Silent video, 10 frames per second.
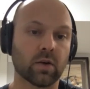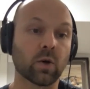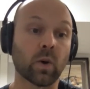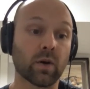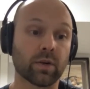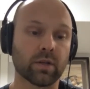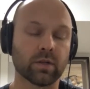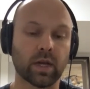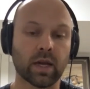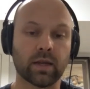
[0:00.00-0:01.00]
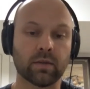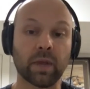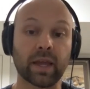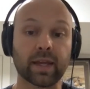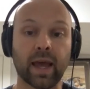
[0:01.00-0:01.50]
go out and
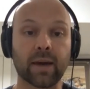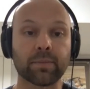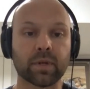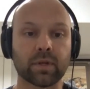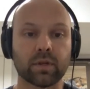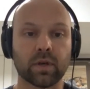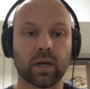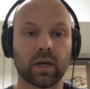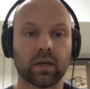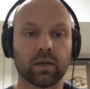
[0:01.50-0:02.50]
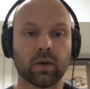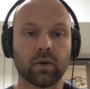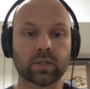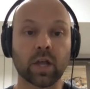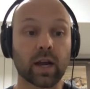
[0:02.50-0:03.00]
make it happen.
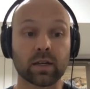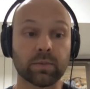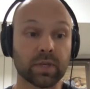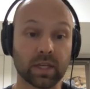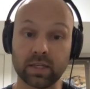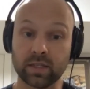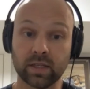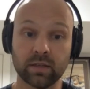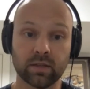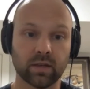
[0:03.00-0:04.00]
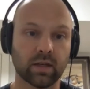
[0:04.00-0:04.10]
It's not going to be easy.